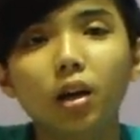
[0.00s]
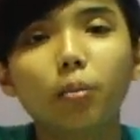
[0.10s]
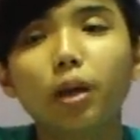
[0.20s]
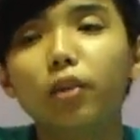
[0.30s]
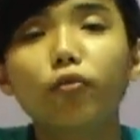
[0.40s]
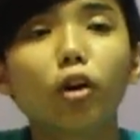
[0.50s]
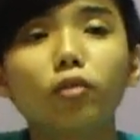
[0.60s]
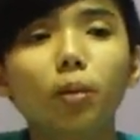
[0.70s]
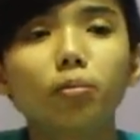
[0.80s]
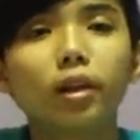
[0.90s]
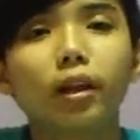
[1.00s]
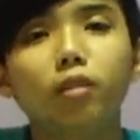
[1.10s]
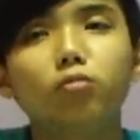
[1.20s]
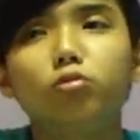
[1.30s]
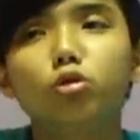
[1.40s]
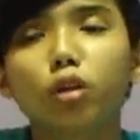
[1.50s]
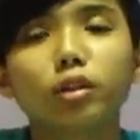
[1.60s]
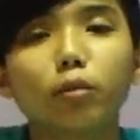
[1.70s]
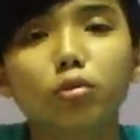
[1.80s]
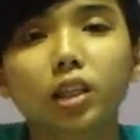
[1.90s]
But in front of them, no choice, they
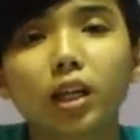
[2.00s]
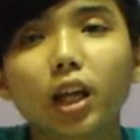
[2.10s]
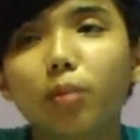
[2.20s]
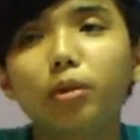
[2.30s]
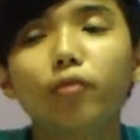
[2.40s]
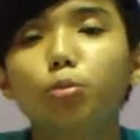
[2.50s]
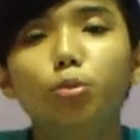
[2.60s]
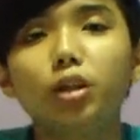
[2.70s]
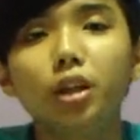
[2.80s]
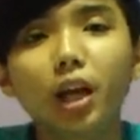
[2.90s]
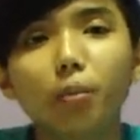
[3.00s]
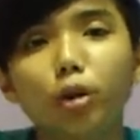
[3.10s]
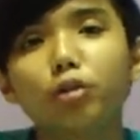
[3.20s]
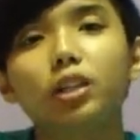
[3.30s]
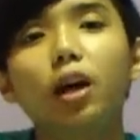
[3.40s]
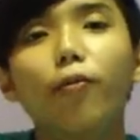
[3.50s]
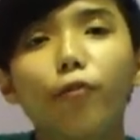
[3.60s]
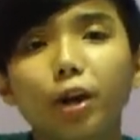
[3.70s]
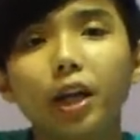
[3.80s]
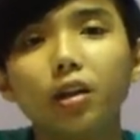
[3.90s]
have to suck it up. They have to bully them because they are
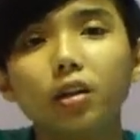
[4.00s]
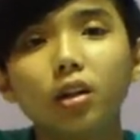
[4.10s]
afraid.